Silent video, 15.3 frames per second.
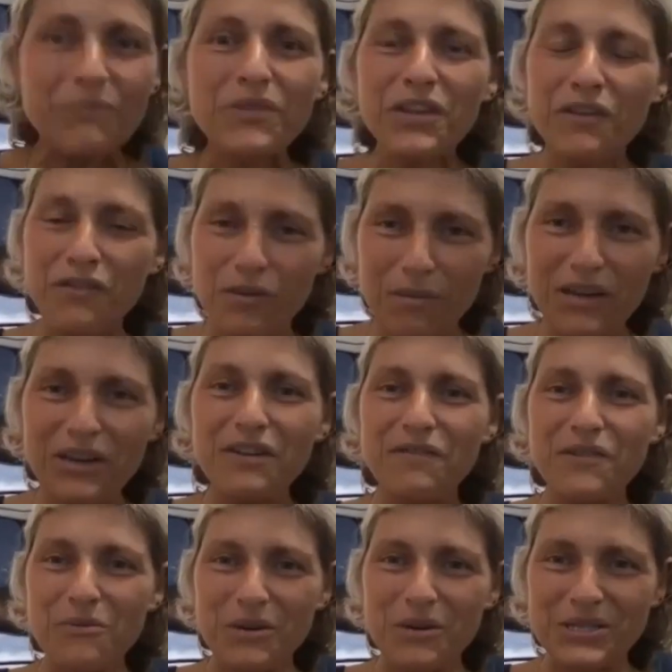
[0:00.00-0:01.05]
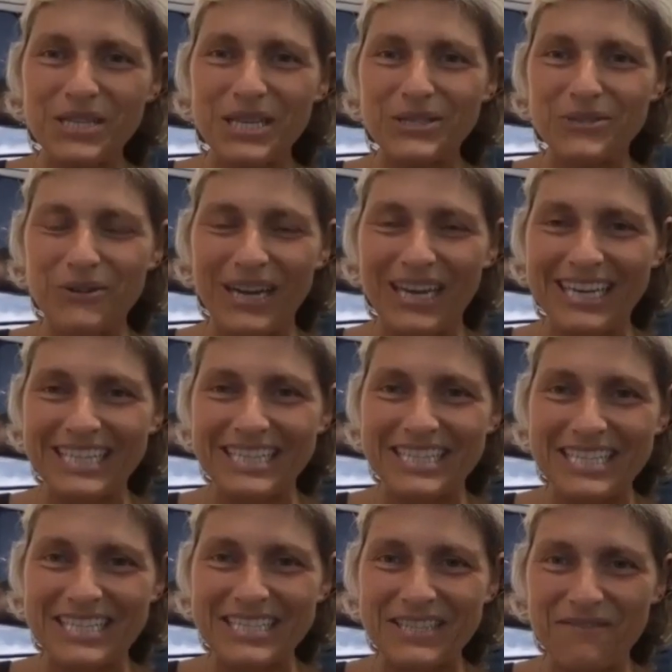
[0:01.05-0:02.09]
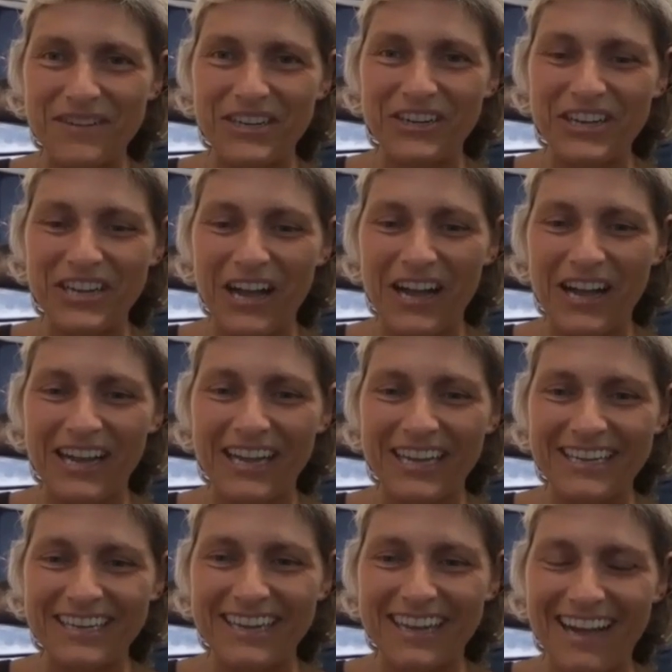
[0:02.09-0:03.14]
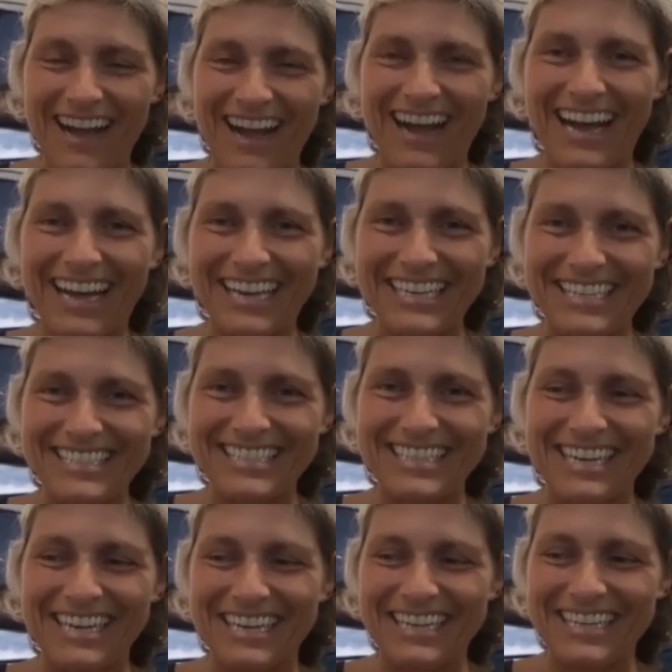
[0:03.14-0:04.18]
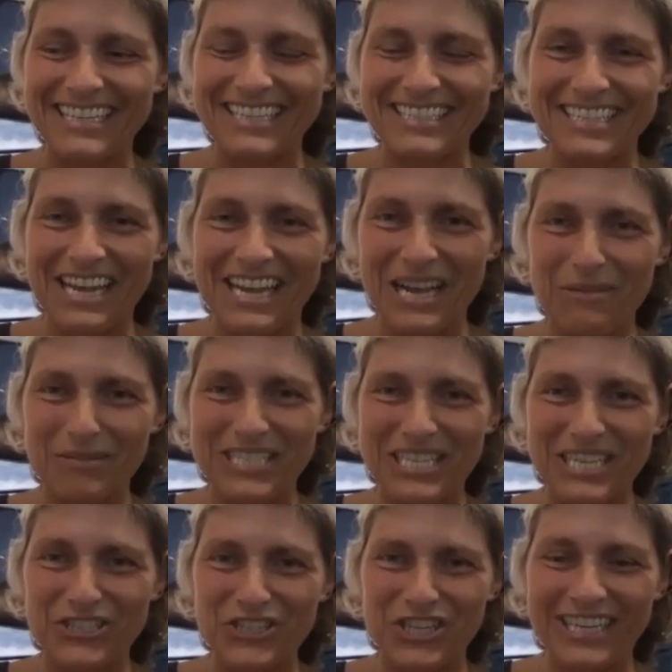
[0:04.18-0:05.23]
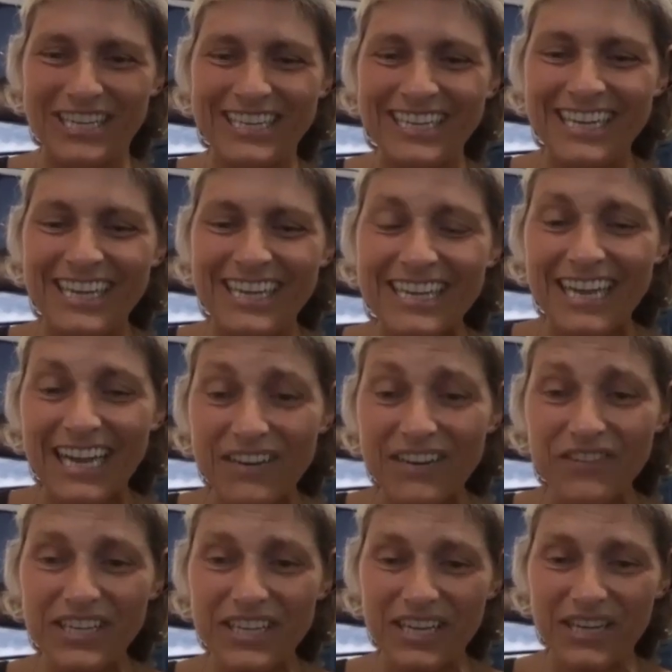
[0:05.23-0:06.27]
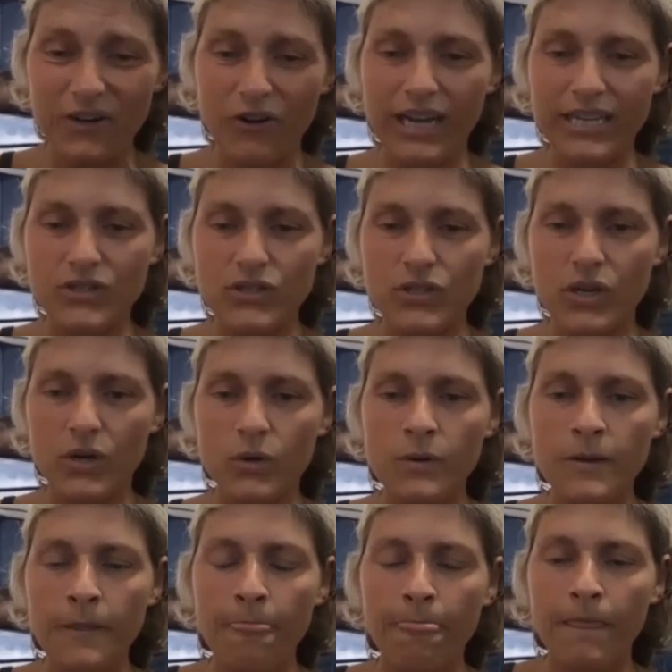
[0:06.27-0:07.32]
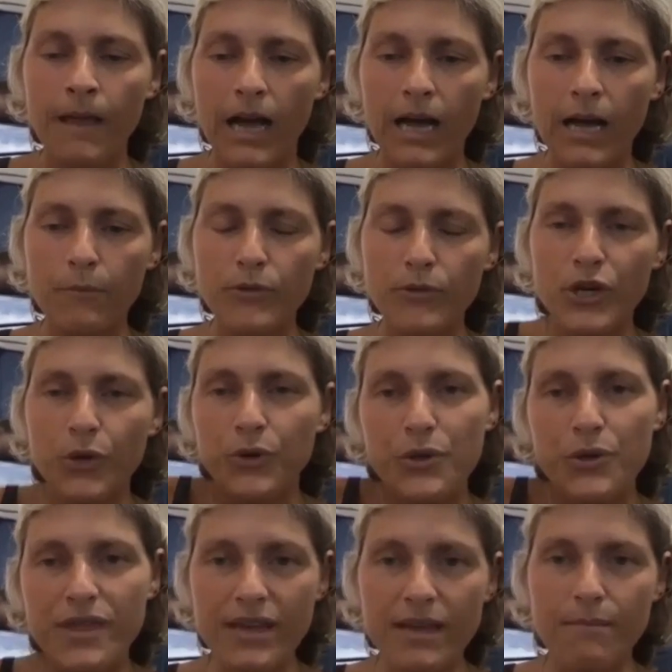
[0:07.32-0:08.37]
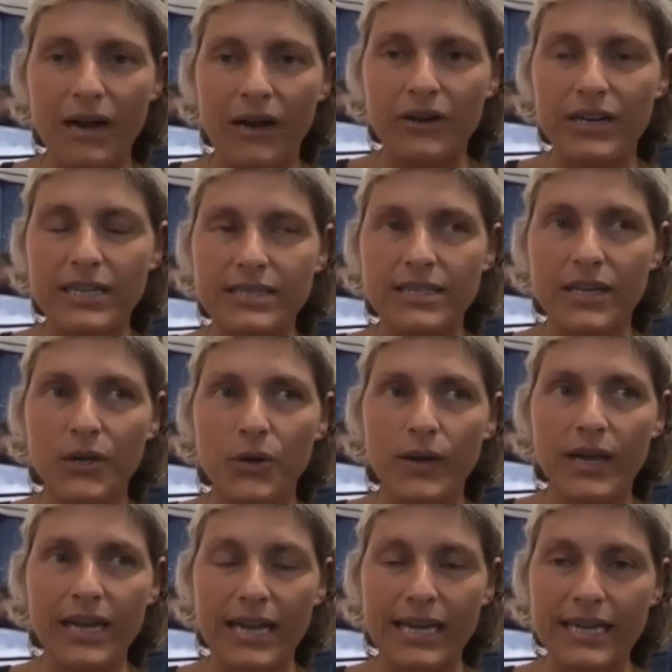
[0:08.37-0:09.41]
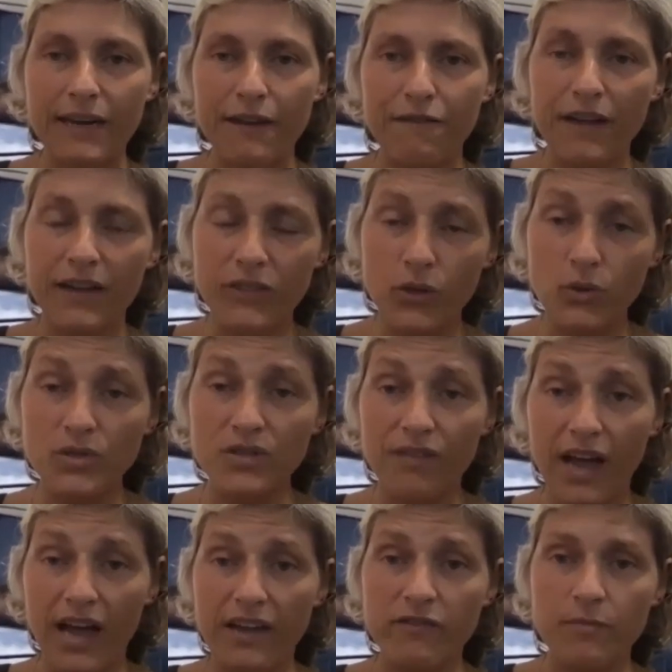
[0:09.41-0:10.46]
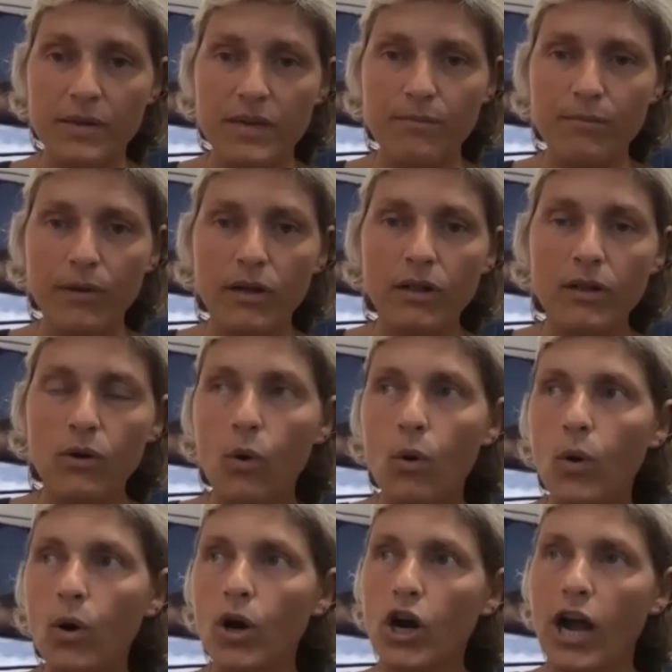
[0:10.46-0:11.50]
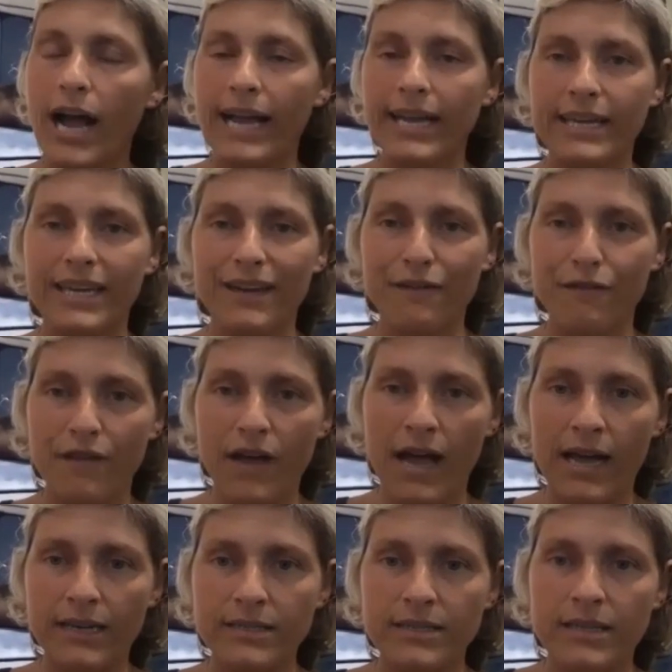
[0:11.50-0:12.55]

for better or for worse, that's right. It's, it's a very high, high uh, time attention kind of a gig, right? So, um, you know, when you think about it, it's like, okay, I can affect those five people, or I can affect